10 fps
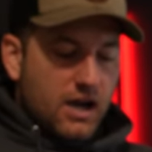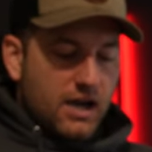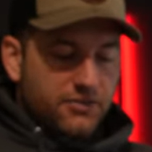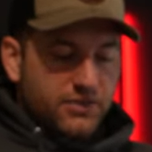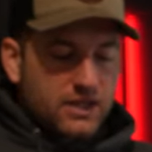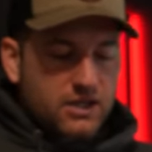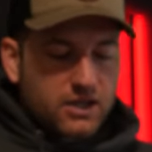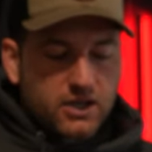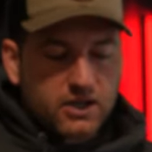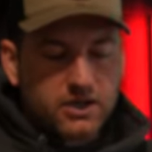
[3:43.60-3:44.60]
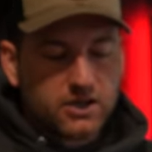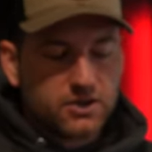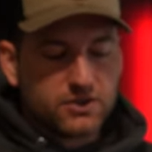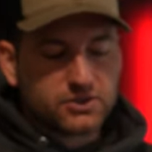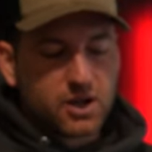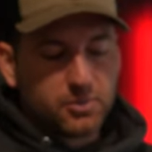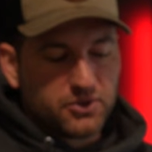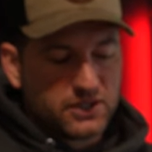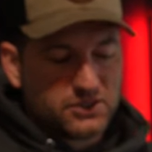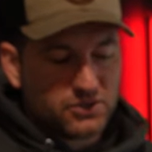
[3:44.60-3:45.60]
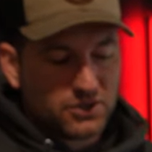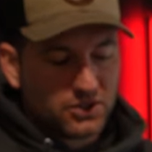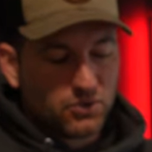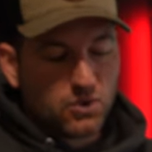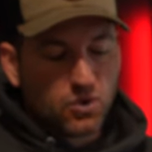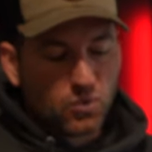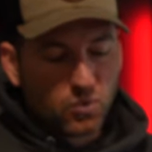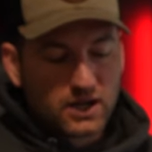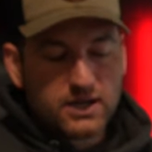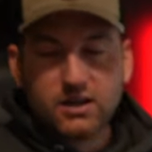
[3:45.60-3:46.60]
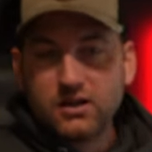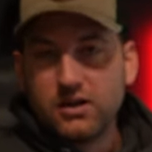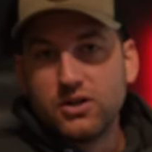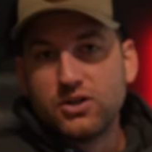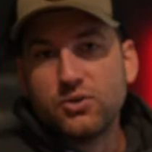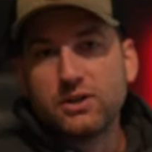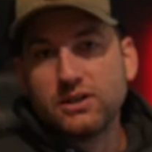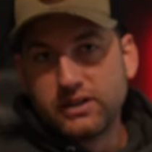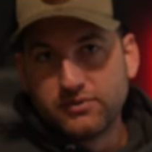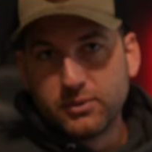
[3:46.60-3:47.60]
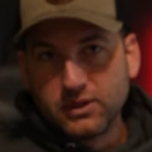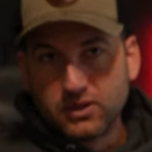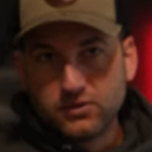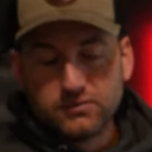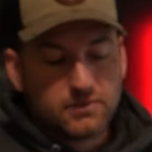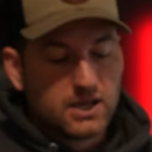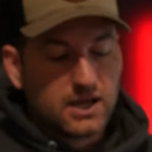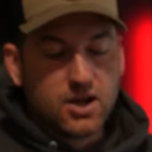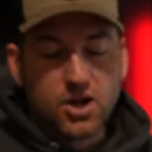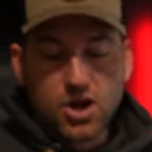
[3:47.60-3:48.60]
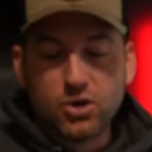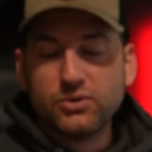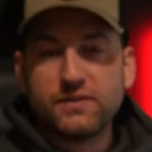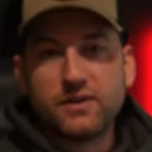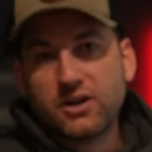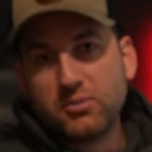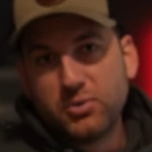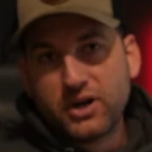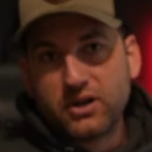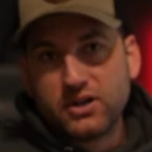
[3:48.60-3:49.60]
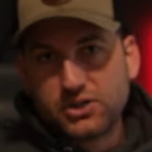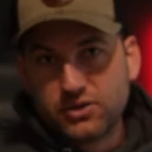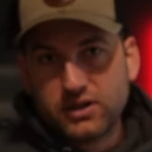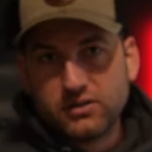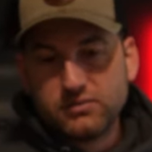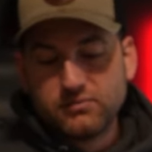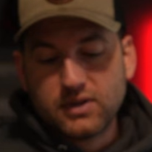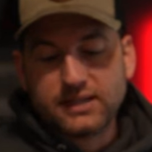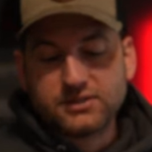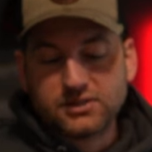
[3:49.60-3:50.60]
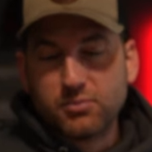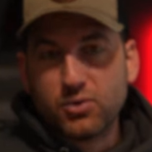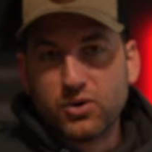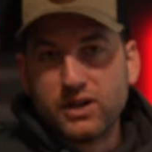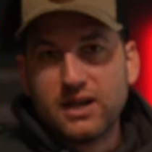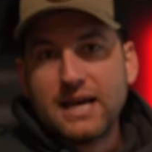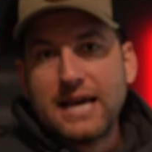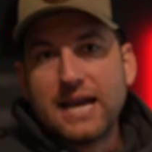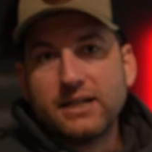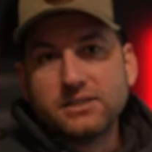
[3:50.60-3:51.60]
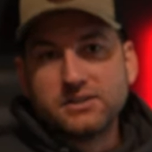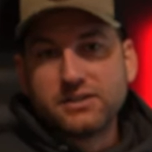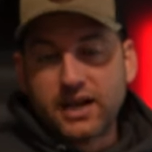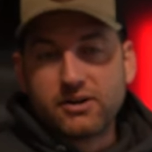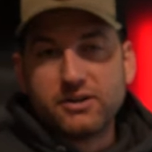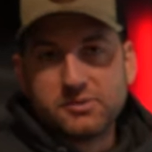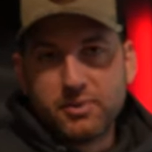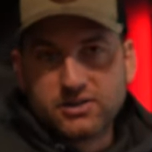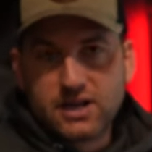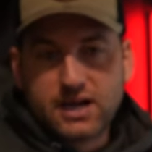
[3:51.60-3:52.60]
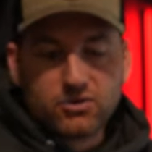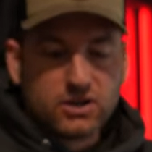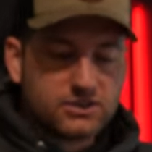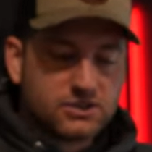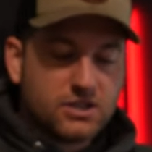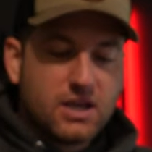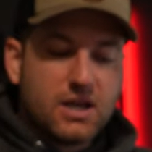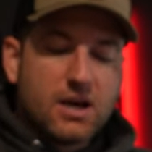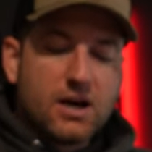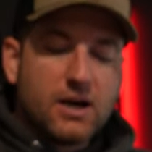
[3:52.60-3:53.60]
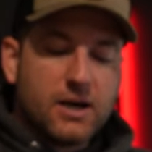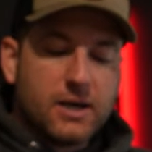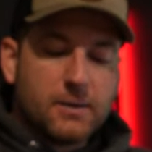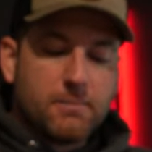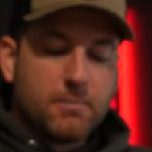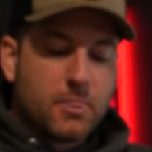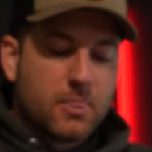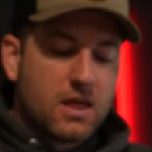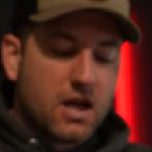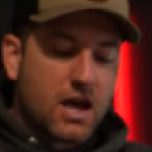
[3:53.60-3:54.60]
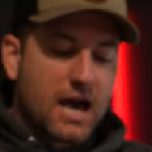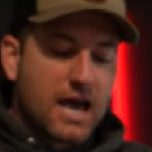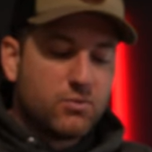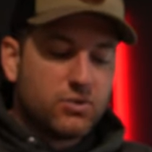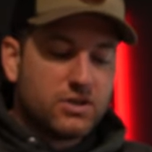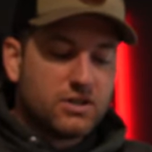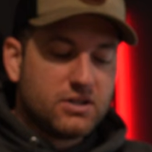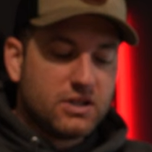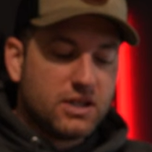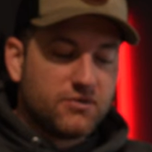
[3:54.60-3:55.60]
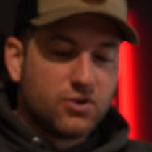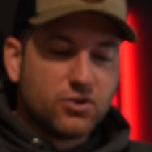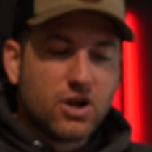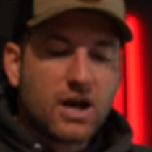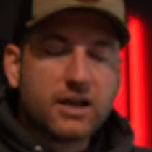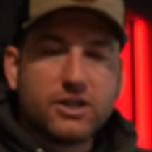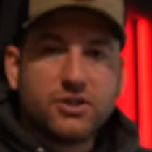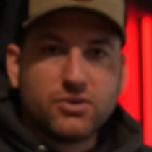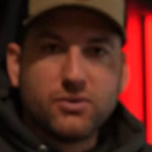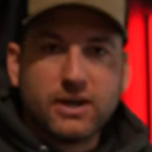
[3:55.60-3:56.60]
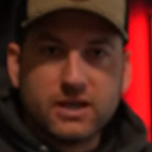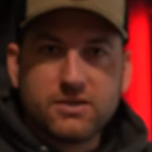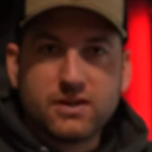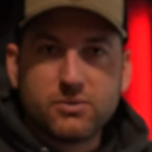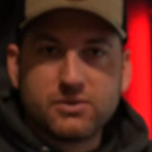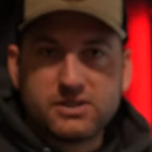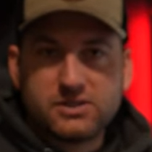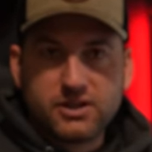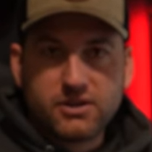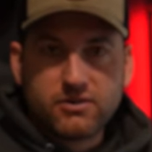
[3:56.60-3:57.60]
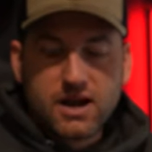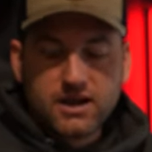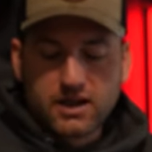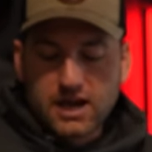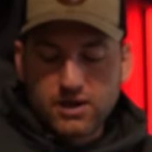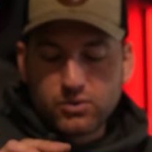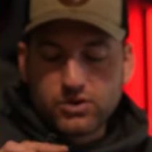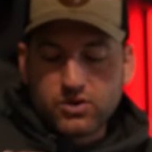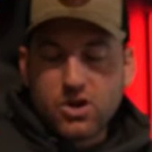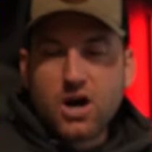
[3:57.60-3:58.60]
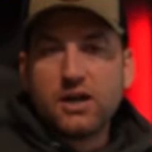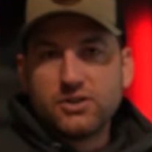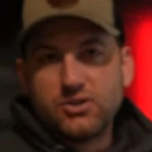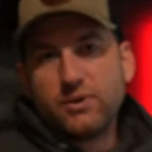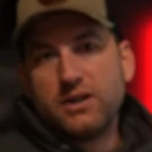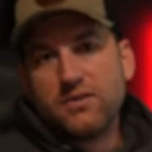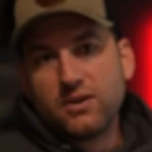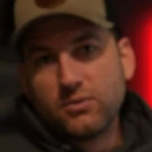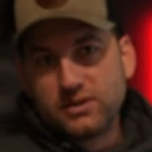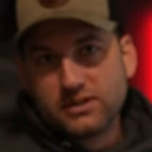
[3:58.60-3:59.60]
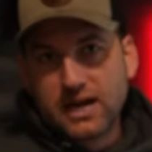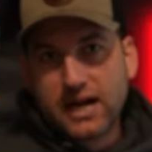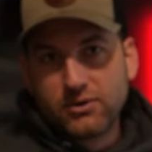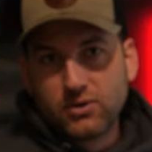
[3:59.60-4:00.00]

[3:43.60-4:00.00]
I think there's a couple things you could do. One, you could leave them alone, know that they're gonna break on a trail at some point, and carry spare tie rods. I would, if you're not gonna do anything with the steering rack, I would not do anything with the tie